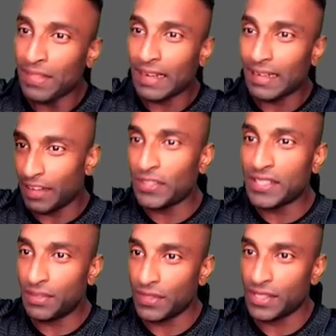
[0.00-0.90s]
that
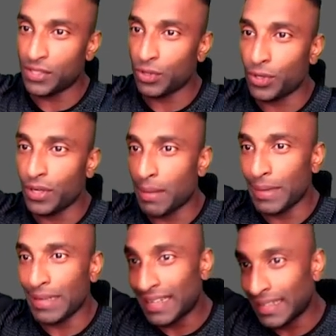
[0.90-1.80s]
deficit which is going to
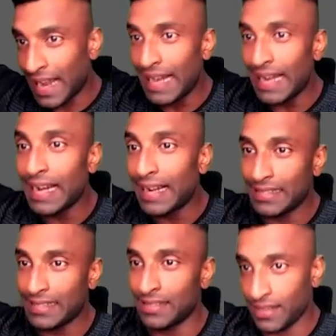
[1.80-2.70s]
come in that 90
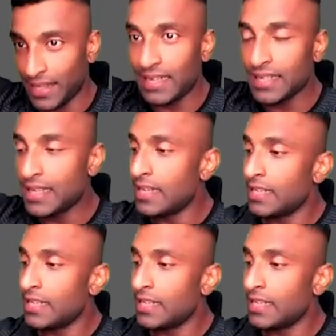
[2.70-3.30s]
days right